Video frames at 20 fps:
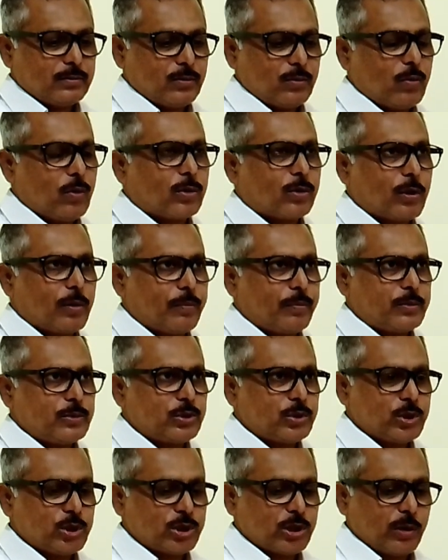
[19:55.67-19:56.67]
court of
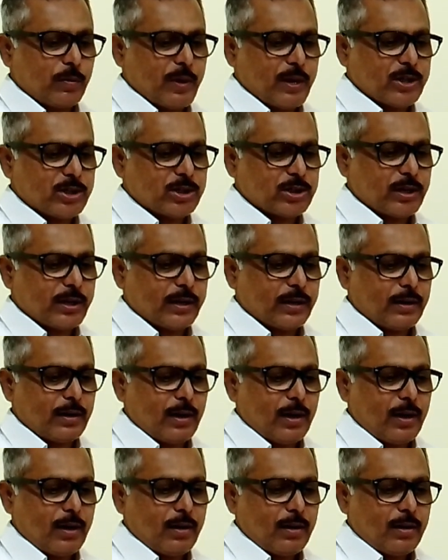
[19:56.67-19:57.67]
judicial magistrate.
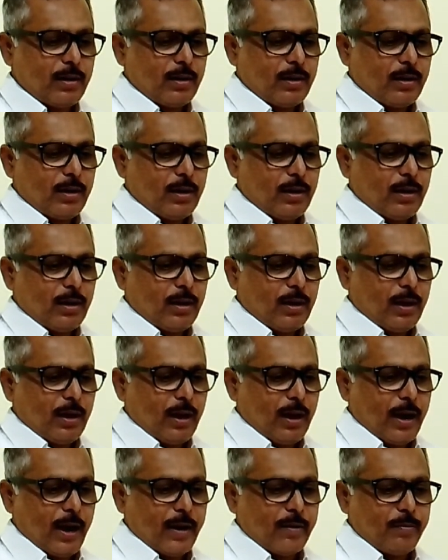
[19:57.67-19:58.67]

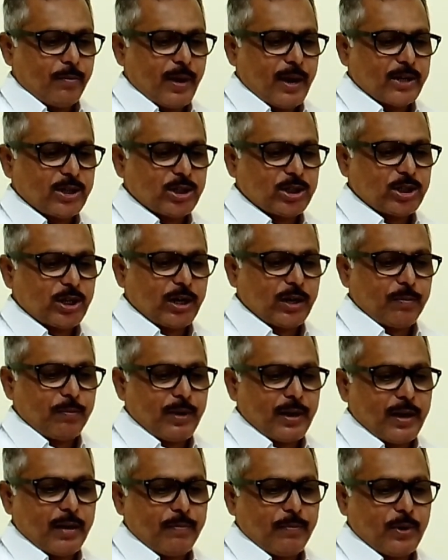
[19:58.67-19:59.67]
and magistrate
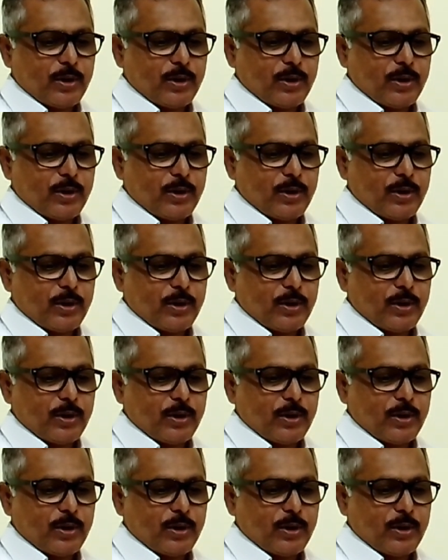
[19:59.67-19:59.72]
may